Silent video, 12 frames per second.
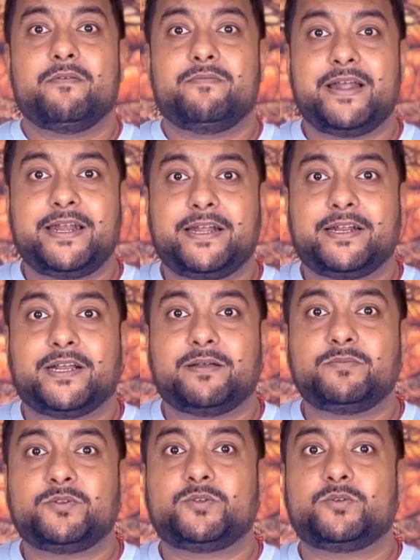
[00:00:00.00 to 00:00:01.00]
When it
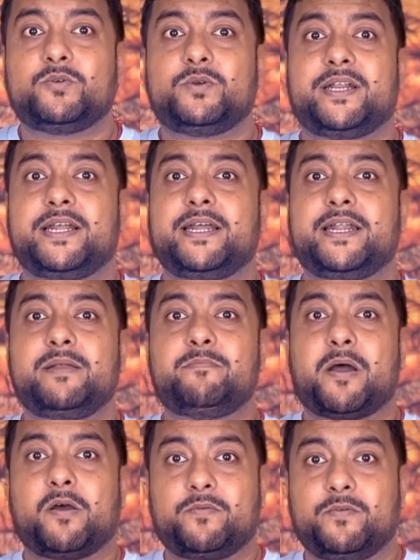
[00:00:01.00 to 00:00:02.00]
comes to triggering
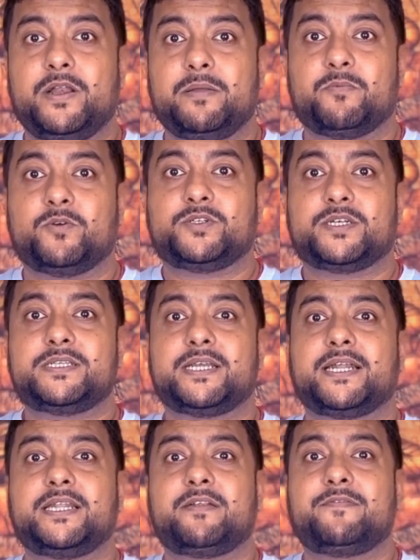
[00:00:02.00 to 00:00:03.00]
powerful emotions,
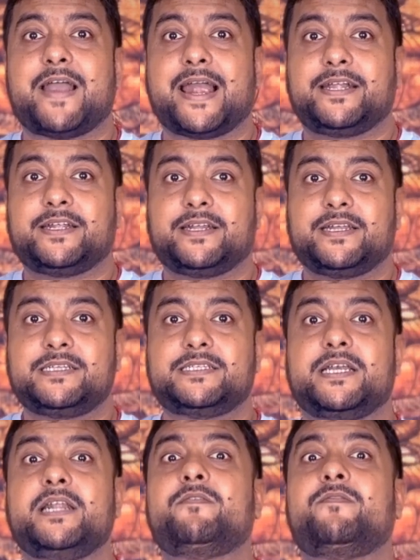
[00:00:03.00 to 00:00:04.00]
another factor is
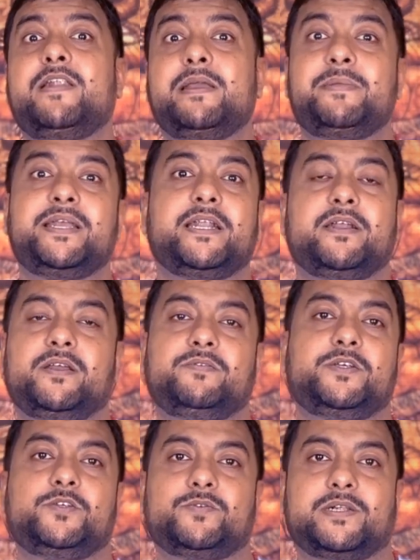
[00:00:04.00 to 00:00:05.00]
inflaming
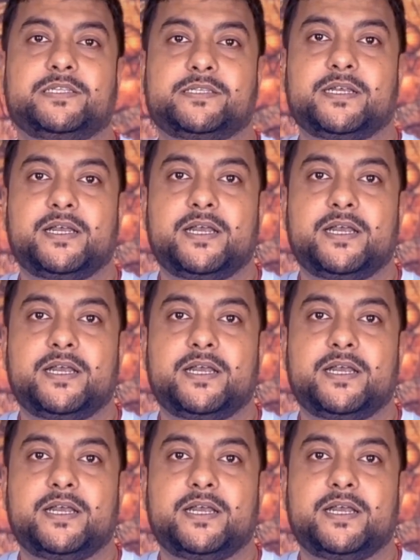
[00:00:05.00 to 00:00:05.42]
individuals.